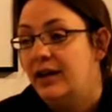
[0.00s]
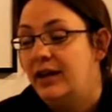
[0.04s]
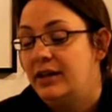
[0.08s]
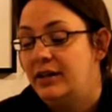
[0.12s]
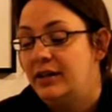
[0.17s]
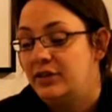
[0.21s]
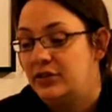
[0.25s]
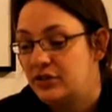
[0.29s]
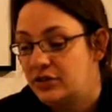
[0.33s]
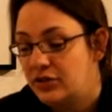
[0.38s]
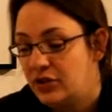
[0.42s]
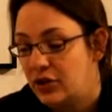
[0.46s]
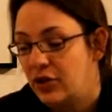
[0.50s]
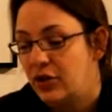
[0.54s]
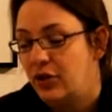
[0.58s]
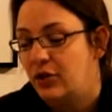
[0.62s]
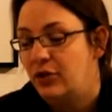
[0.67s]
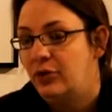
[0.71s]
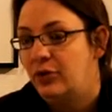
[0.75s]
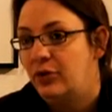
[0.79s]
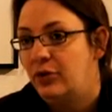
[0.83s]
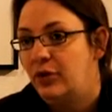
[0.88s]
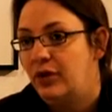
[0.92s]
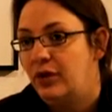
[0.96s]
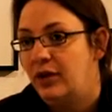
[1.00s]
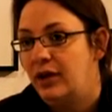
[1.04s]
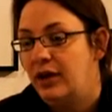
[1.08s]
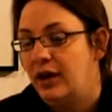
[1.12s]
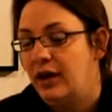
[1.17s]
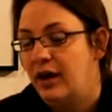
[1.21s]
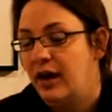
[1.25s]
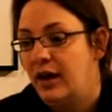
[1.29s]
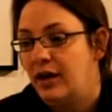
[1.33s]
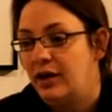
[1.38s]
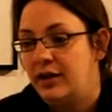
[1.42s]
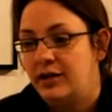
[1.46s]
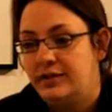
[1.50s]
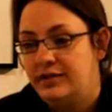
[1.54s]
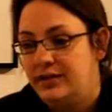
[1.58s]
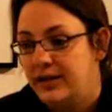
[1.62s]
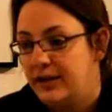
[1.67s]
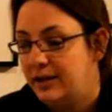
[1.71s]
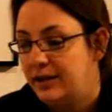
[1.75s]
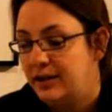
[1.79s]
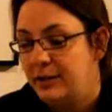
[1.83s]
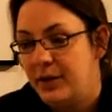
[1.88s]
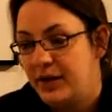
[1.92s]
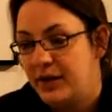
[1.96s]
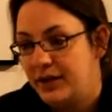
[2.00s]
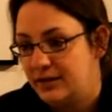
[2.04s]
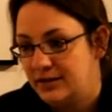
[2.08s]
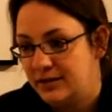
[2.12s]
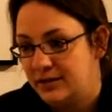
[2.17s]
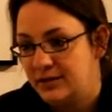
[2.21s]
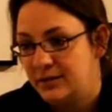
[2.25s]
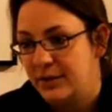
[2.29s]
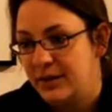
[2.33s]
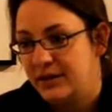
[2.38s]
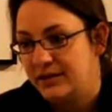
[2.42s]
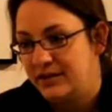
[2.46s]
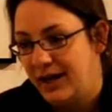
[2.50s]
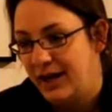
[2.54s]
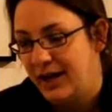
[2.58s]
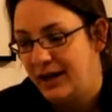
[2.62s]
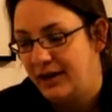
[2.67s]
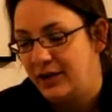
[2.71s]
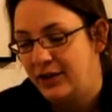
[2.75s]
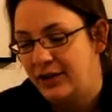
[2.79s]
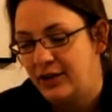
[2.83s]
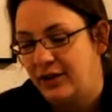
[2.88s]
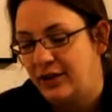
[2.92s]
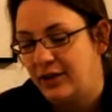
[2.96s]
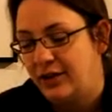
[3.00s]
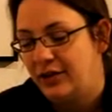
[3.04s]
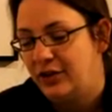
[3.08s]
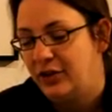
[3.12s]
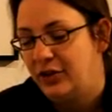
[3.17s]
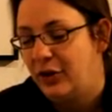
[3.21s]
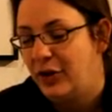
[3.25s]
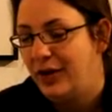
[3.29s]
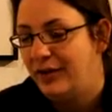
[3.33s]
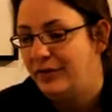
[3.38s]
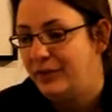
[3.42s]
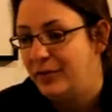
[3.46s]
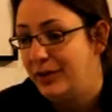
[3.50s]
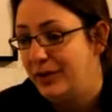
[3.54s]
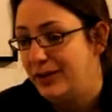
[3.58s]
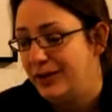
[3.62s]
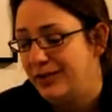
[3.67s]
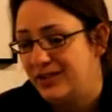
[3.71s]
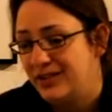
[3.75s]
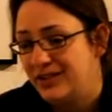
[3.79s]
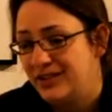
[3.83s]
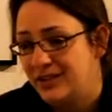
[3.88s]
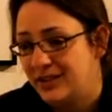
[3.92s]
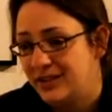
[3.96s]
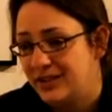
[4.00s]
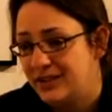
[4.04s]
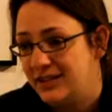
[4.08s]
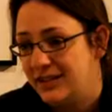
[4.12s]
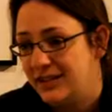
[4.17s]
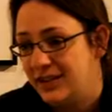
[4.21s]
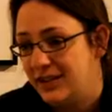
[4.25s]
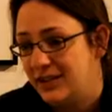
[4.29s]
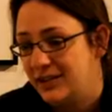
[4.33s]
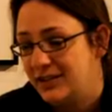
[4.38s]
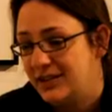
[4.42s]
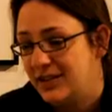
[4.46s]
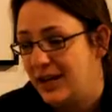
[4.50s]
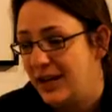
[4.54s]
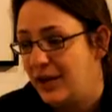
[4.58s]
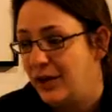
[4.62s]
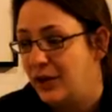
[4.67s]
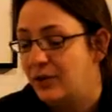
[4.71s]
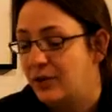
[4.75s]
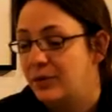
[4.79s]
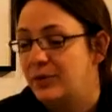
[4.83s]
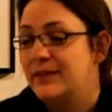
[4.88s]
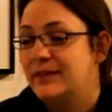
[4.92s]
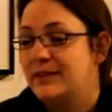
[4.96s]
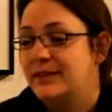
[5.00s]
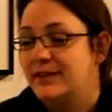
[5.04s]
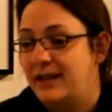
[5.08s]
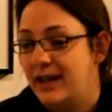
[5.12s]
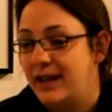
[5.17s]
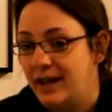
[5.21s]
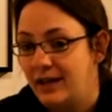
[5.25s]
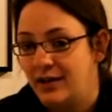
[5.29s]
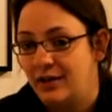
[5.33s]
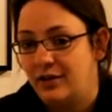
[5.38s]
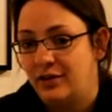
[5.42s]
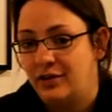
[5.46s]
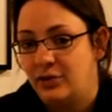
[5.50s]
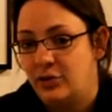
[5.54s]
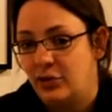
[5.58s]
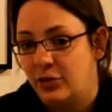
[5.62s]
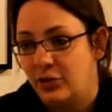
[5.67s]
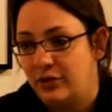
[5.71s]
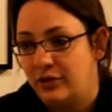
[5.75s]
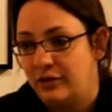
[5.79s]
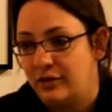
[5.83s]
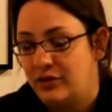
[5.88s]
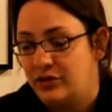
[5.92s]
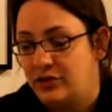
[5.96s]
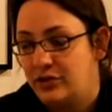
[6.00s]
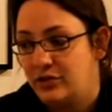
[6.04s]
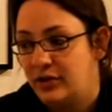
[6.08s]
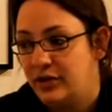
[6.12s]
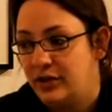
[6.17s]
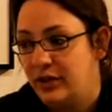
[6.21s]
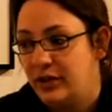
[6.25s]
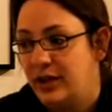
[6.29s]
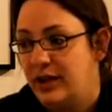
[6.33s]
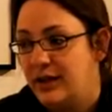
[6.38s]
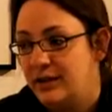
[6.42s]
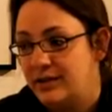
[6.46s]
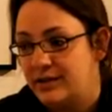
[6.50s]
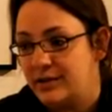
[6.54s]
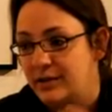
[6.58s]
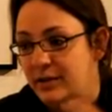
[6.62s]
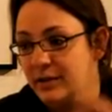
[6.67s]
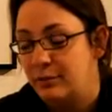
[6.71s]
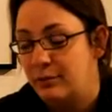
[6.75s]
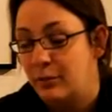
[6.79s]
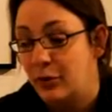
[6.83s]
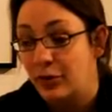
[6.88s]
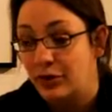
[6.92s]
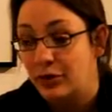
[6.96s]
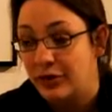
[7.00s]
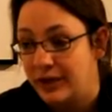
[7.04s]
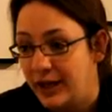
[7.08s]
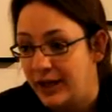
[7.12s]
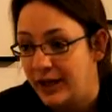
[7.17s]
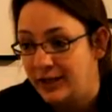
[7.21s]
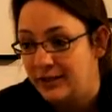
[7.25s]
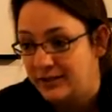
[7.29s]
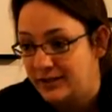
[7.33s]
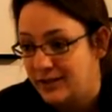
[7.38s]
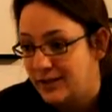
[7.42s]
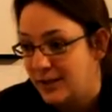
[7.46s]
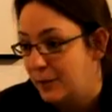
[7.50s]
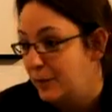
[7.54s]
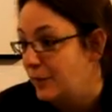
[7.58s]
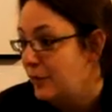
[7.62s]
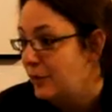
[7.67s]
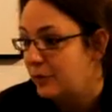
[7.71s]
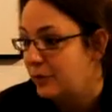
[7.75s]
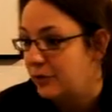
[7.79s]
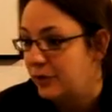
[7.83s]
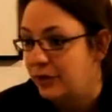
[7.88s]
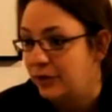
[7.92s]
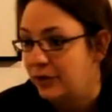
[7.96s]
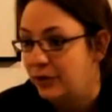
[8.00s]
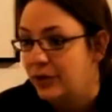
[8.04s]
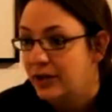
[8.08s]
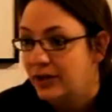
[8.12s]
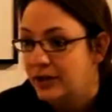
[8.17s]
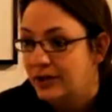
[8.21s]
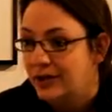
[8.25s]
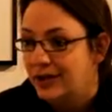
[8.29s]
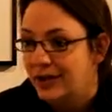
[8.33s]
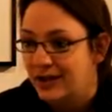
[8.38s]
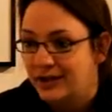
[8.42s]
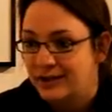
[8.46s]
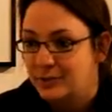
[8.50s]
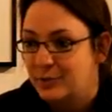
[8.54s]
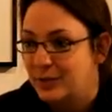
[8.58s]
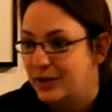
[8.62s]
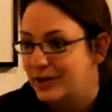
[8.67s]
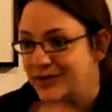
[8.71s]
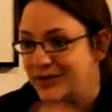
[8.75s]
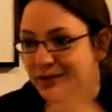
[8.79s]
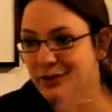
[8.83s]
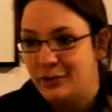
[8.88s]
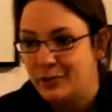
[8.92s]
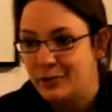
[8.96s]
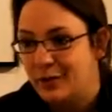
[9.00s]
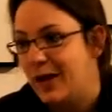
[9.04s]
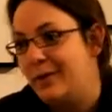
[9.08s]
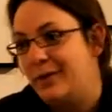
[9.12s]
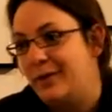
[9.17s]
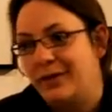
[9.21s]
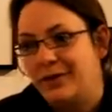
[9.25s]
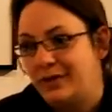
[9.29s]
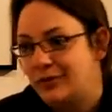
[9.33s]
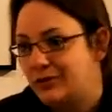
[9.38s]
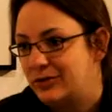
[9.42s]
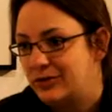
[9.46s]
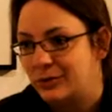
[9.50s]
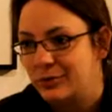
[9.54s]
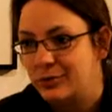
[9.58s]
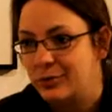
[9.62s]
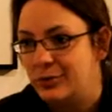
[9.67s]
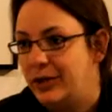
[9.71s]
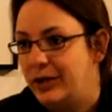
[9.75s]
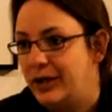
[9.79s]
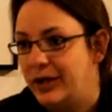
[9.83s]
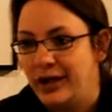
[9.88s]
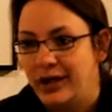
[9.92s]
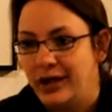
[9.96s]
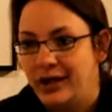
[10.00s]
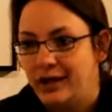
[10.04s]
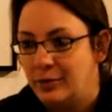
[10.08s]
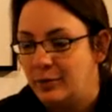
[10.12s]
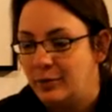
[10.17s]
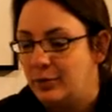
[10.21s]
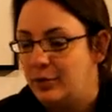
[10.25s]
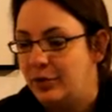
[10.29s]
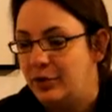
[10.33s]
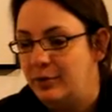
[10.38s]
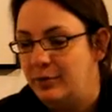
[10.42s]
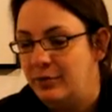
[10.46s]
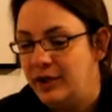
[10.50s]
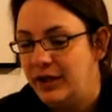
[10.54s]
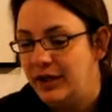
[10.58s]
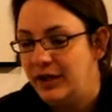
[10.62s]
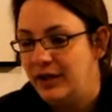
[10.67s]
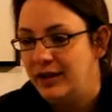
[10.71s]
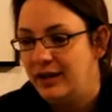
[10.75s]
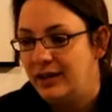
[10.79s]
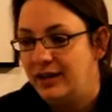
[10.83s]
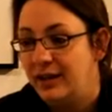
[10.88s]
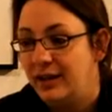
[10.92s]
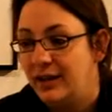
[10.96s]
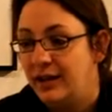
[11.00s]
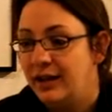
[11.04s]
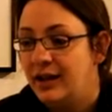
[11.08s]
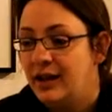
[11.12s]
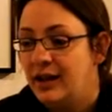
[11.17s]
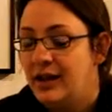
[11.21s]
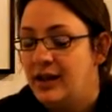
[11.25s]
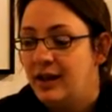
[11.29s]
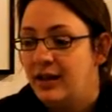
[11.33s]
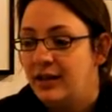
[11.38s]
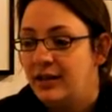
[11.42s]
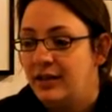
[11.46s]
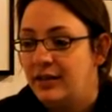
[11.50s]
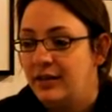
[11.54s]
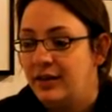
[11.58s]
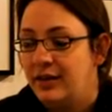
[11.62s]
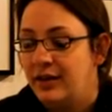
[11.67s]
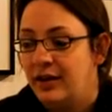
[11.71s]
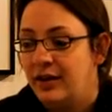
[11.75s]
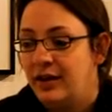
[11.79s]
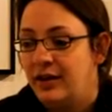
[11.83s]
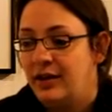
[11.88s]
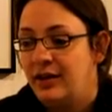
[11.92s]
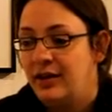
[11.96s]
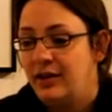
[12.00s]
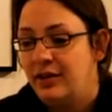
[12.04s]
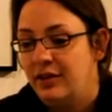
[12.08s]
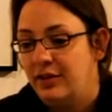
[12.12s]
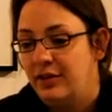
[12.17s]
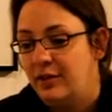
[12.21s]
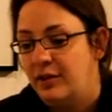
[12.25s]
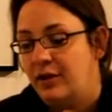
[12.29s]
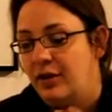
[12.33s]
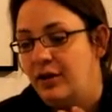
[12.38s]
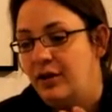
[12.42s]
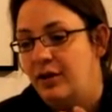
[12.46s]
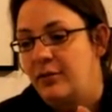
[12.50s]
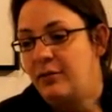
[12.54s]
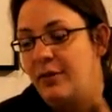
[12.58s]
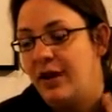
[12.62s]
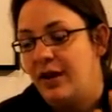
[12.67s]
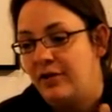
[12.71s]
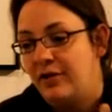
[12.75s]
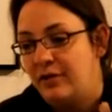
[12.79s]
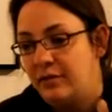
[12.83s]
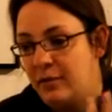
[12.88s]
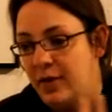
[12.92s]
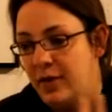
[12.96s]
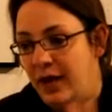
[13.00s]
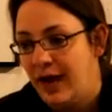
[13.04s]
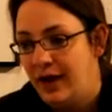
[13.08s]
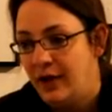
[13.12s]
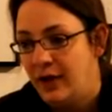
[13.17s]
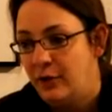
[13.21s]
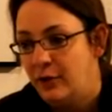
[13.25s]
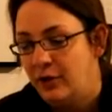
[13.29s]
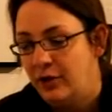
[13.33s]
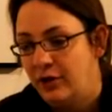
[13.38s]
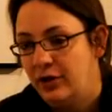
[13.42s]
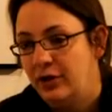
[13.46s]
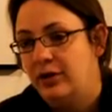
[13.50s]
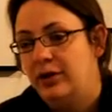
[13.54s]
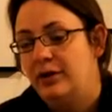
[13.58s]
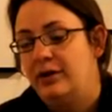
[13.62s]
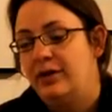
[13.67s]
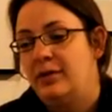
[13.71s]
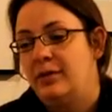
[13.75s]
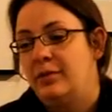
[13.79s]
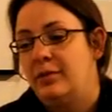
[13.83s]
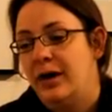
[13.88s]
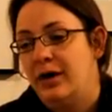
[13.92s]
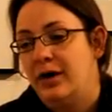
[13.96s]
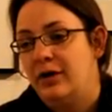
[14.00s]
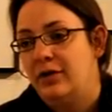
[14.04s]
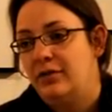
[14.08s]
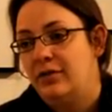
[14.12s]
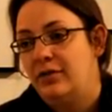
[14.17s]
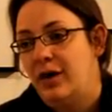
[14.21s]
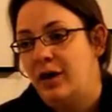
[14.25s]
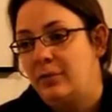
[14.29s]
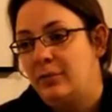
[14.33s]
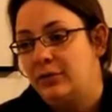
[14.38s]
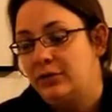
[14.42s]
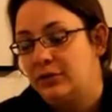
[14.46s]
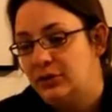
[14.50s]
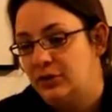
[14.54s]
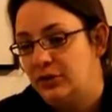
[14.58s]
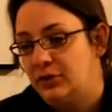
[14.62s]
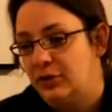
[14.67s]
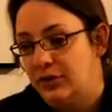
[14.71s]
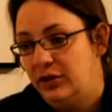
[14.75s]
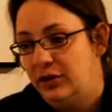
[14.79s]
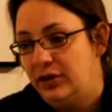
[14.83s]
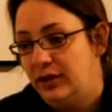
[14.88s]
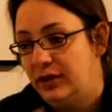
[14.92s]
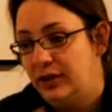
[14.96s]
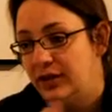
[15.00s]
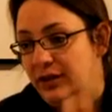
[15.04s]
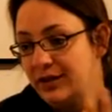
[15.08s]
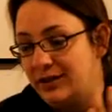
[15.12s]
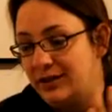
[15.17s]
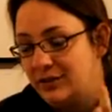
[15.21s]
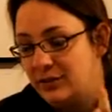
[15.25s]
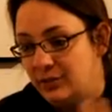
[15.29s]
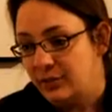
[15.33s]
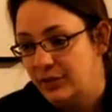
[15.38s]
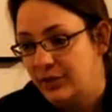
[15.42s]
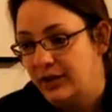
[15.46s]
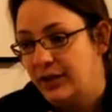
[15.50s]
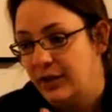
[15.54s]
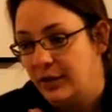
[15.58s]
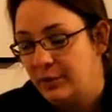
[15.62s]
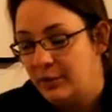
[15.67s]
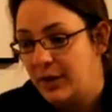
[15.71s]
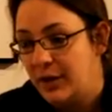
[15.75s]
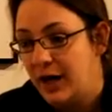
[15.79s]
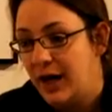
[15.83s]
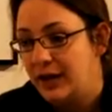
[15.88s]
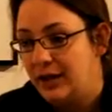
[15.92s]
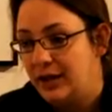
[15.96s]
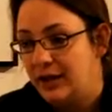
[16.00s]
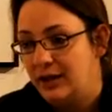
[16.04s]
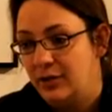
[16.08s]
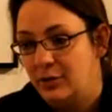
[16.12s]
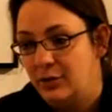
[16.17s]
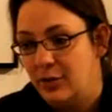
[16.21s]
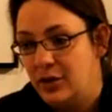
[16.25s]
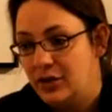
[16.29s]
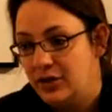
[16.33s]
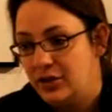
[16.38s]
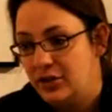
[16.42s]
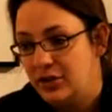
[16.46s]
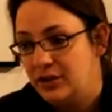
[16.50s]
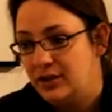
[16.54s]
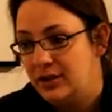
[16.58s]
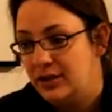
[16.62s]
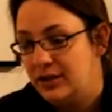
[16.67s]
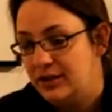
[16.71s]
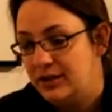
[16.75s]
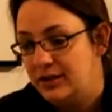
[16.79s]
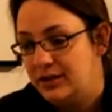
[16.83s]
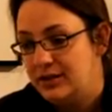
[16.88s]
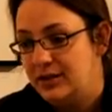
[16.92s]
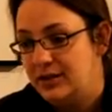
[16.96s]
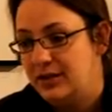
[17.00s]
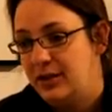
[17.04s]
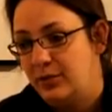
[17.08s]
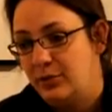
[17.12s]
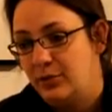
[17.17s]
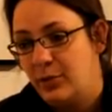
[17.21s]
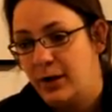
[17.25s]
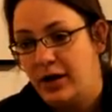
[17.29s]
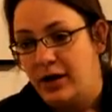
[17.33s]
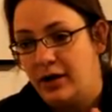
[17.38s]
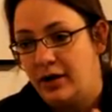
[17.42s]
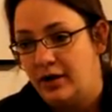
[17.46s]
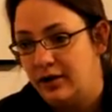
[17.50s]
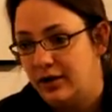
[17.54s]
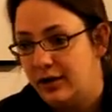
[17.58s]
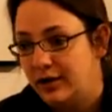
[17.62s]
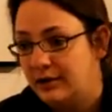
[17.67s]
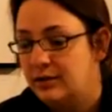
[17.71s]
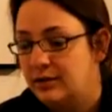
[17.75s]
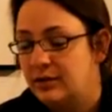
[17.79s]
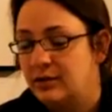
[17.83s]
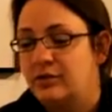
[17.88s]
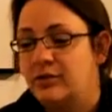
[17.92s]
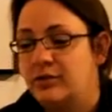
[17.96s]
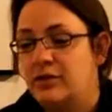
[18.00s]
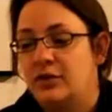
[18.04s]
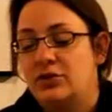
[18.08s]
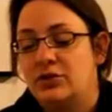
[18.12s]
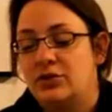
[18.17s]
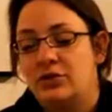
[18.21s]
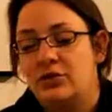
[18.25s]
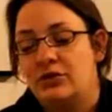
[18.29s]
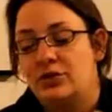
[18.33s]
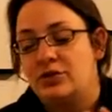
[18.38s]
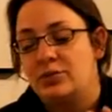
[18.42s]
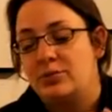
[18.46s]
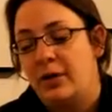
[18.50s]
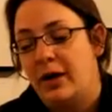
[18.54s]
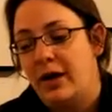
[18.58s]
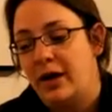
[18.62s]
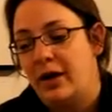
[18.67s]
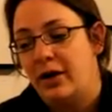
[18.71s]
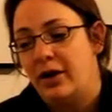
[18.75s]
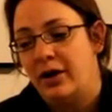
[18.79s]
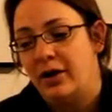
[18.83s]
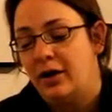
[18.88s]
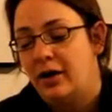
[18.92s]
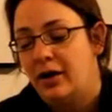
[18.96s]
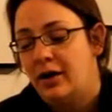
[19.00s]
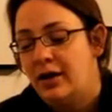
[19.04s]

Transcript: is so on a daily basis spectacular. You know, I've been there for six years, and I always stand on the corner of the street as the motorcades come through, as President Obama goes from point A to point B. I think the the amount of power, the amount of opportunity that's really embodied in Washington D.C. by our elected officials, by our